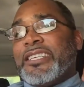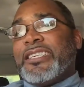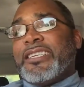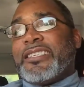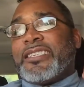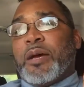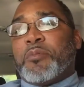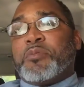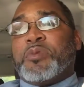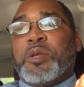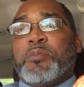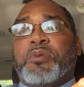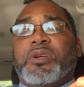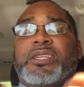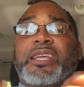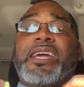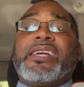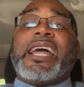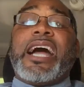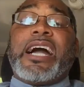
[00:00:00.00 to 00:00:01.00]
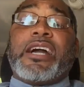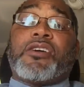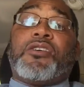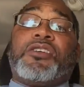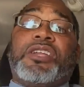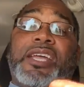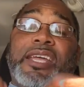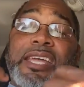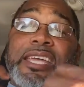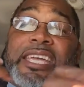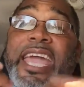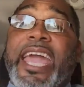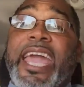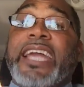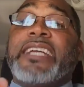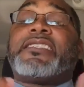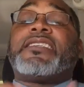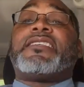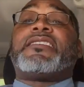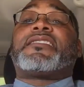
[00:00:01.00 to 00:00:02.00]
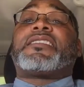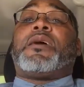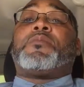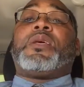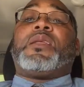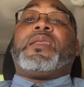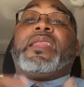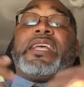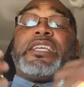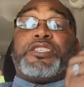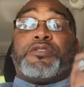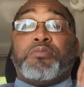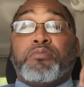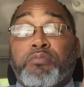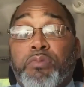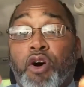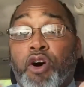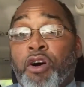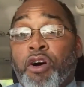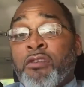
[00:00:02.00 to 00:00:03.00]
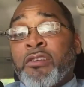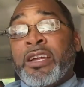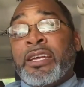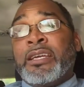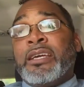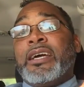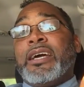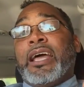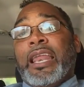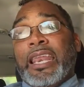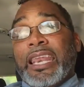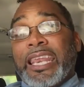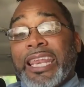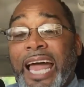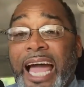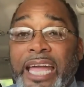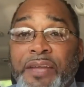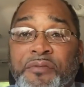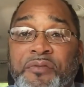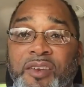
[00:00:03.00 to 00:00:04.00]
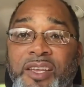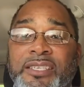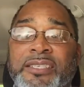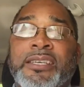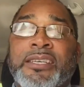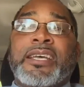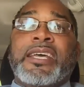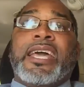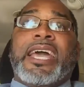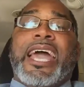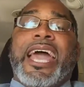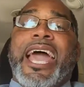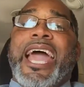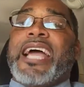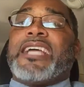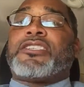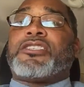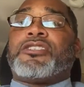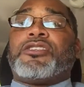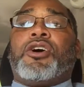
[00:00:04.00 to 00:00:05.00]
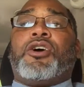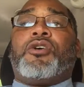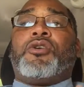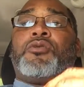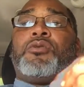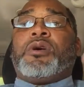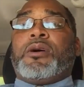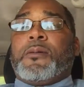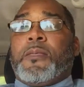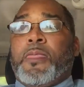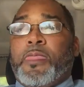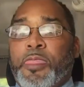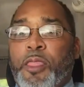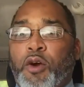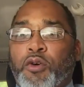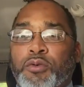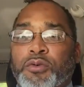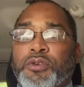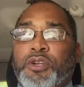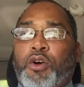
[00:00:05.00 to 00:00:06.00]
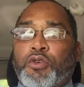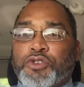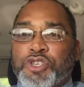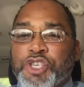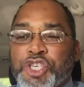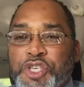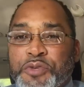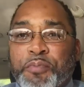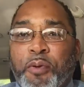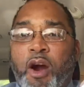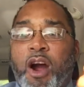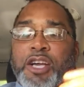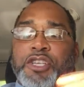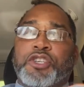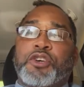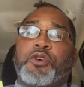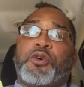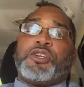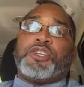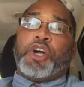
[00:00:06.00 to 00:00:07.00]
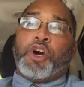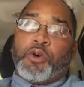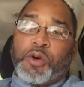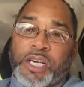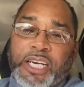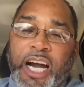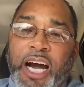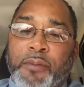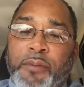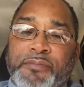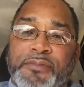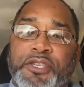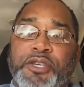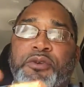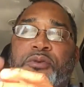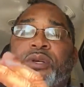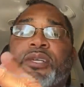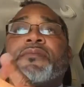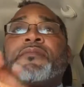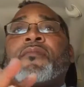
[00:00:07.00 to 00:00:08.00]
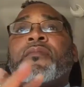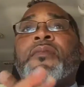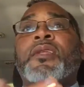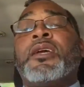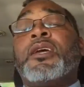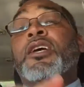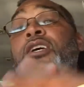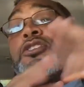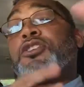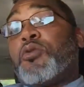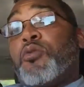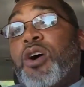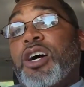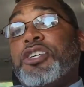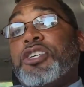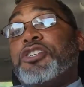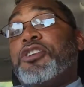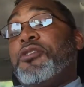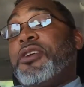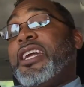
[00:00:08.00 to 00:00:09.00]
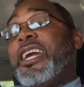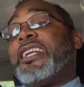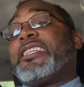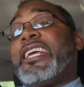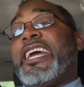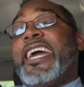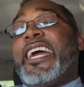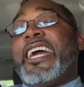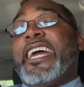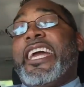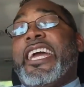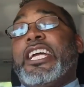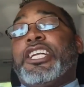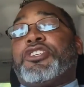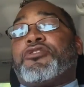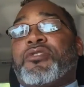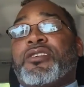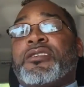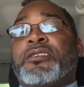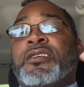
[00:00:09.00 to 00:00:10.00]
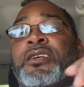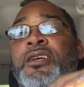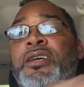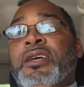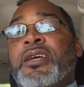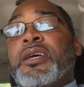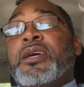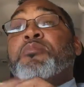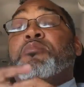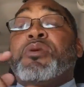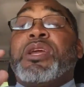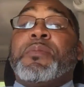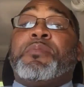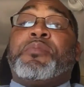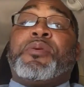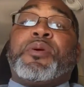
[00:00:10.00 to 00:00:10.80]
in something, but they're not going to engage in something that's boring, lifeless, has no spark to it, no gump to it. So once you get their interest, be